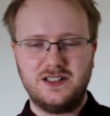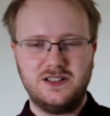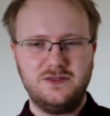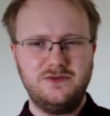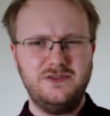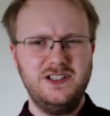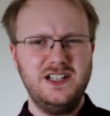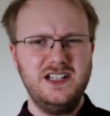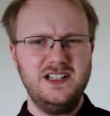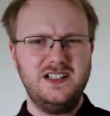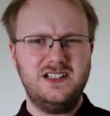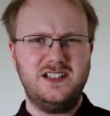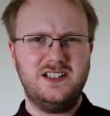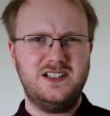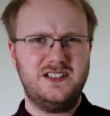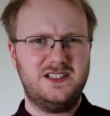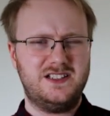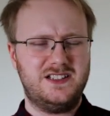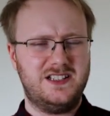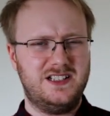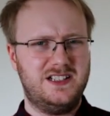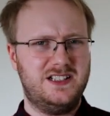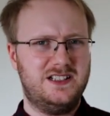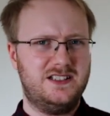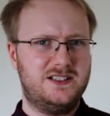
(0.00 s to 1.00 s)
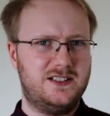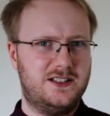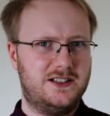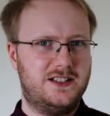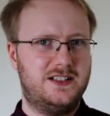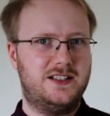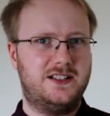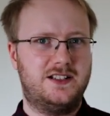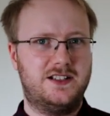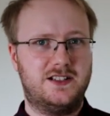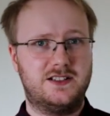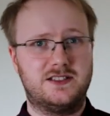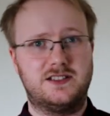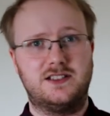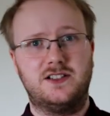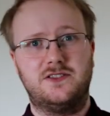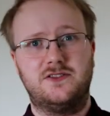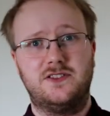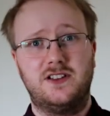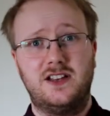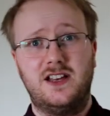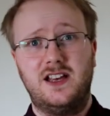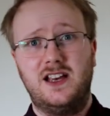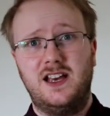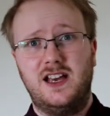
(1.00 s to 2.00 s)
reading cursed things, looking at cursed
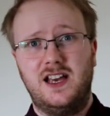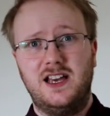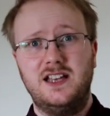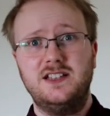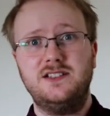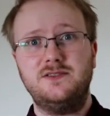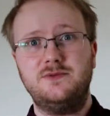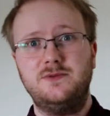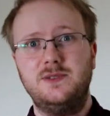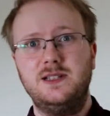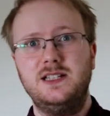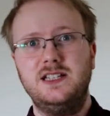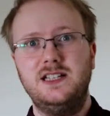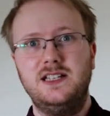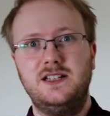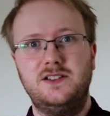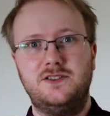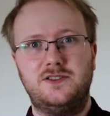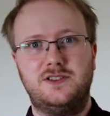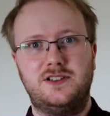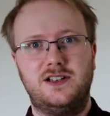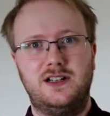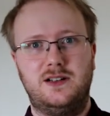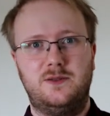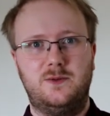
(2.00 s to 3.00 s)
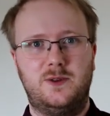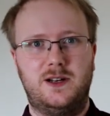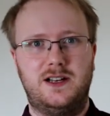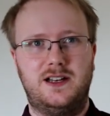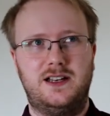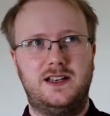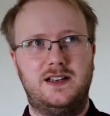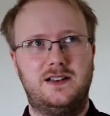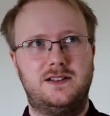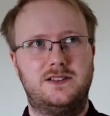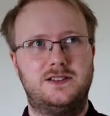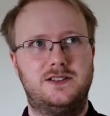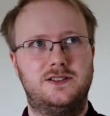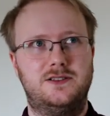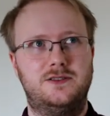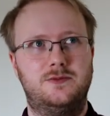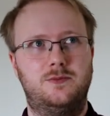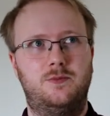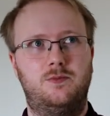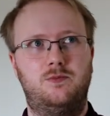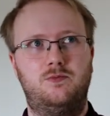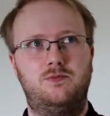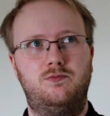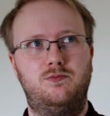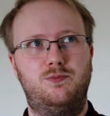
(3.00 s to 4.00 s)
stuff, is a really interesting way to
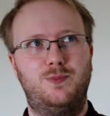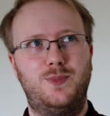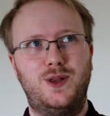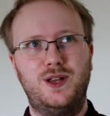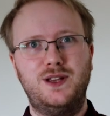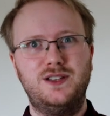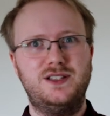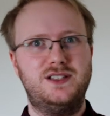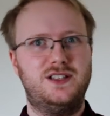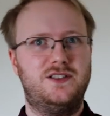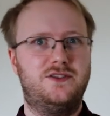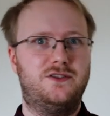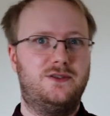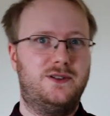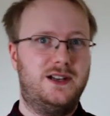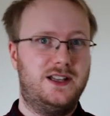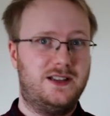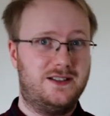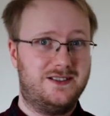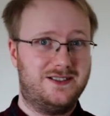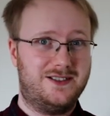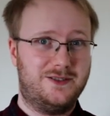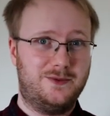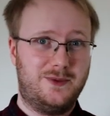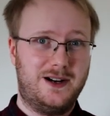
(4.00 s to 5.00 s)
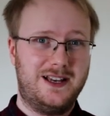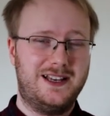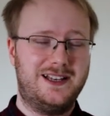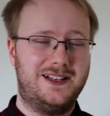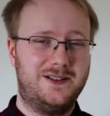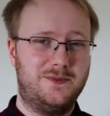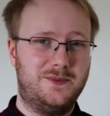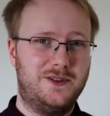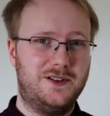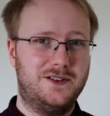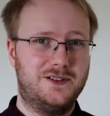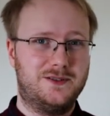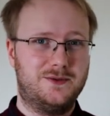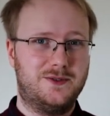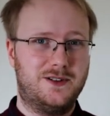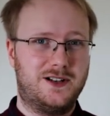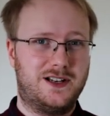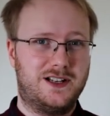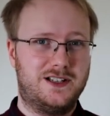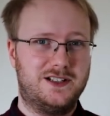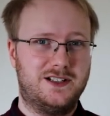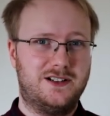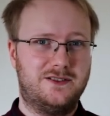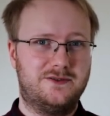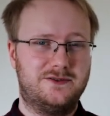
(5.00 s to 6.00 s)
learn stuff away the way computers work
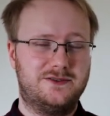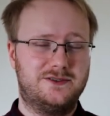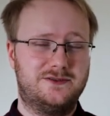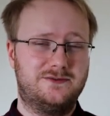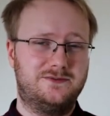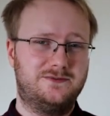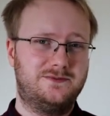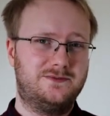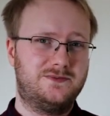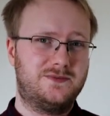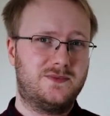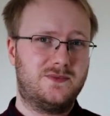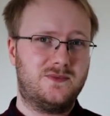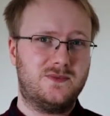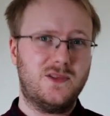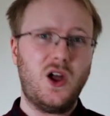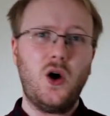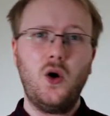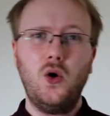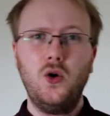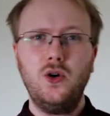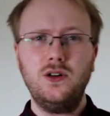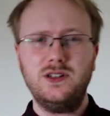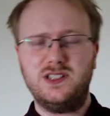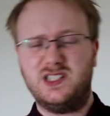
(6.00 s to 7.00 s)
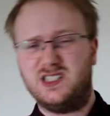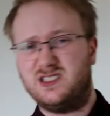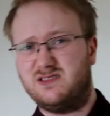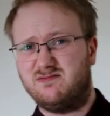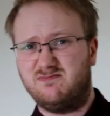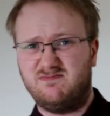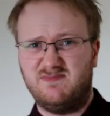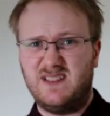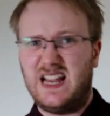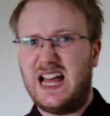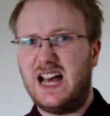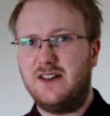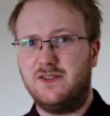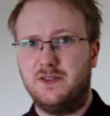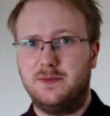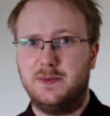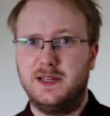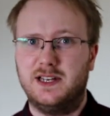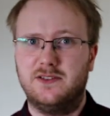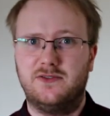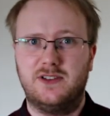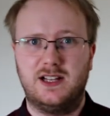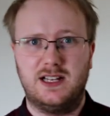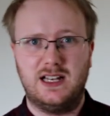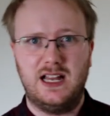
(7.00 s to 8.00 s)
in general, or just have a
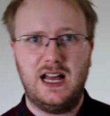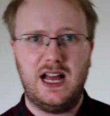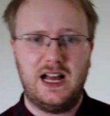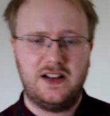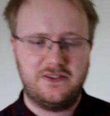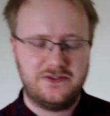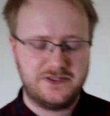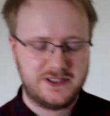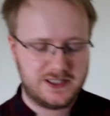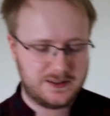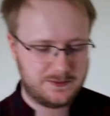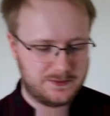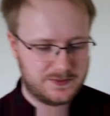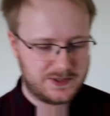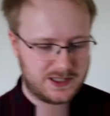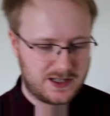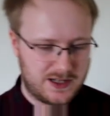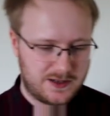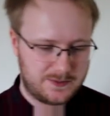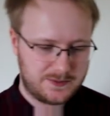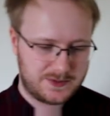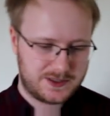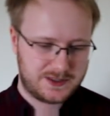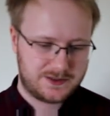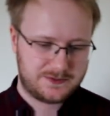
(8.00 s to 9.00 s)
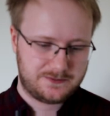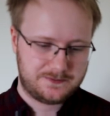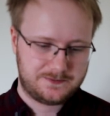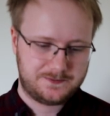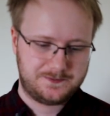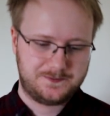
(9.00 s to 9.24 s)
bit of a laugh sometimes.